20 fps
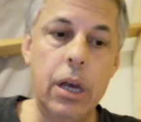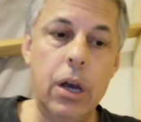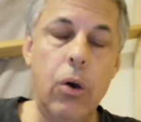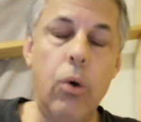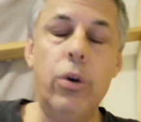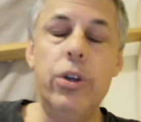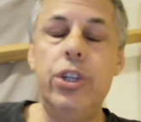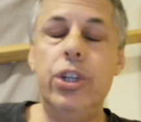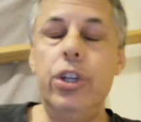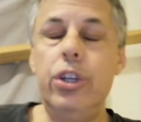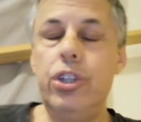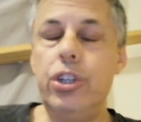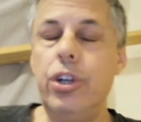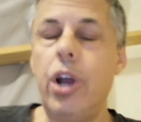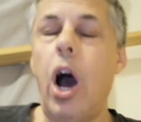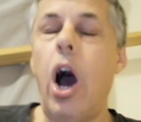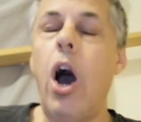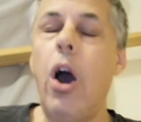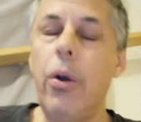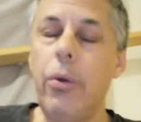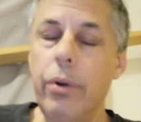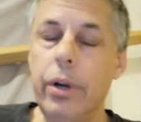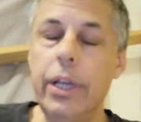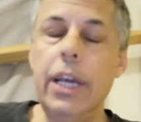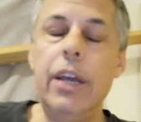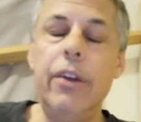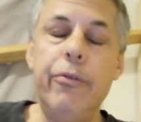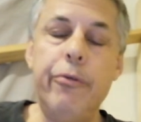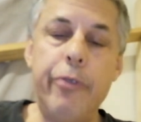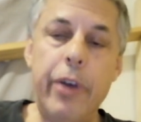or you should
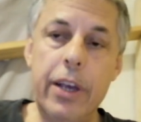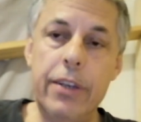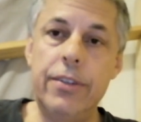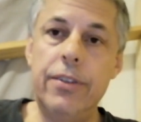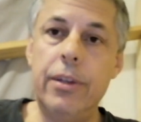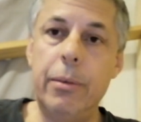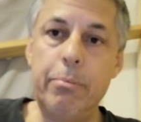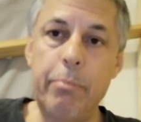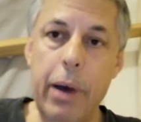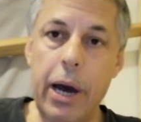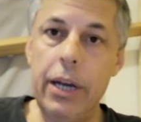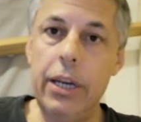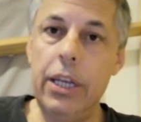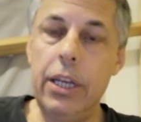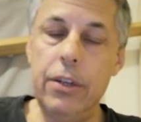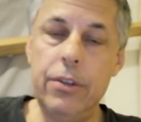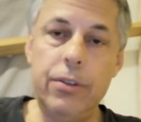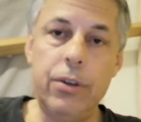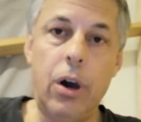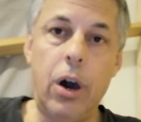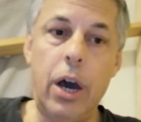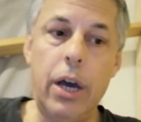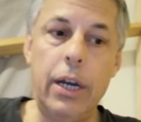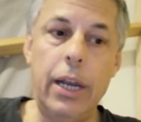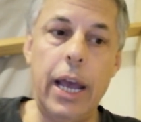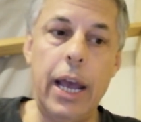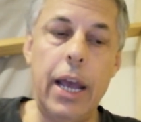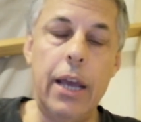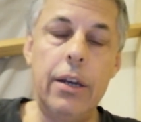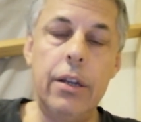only invest the money in
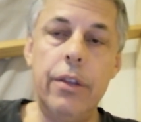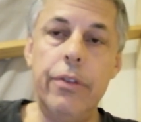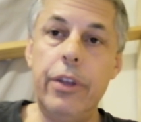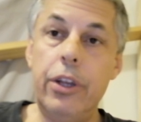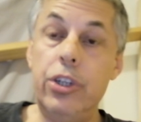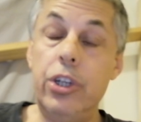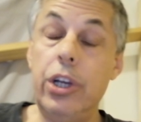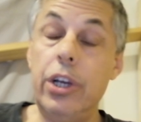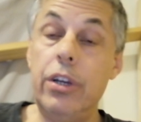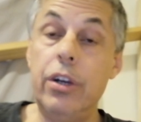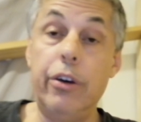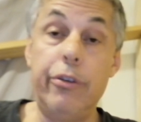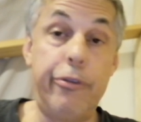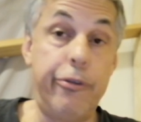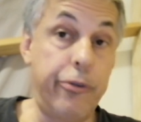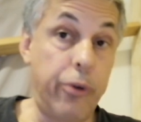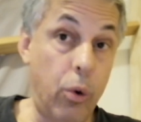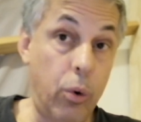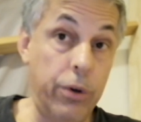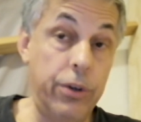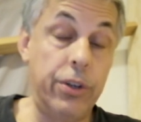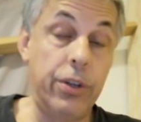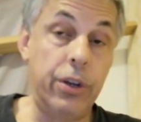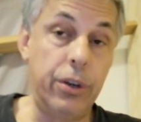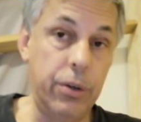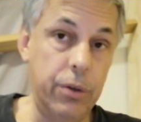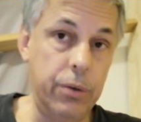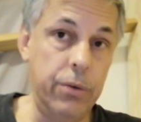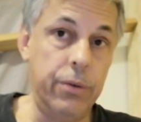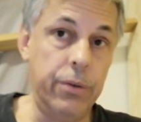Thailand that you can afford to
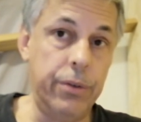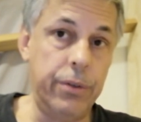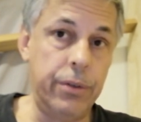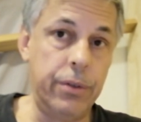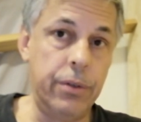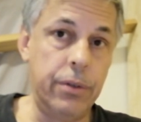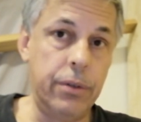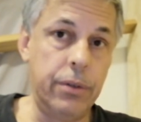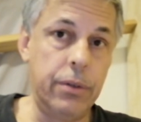lose.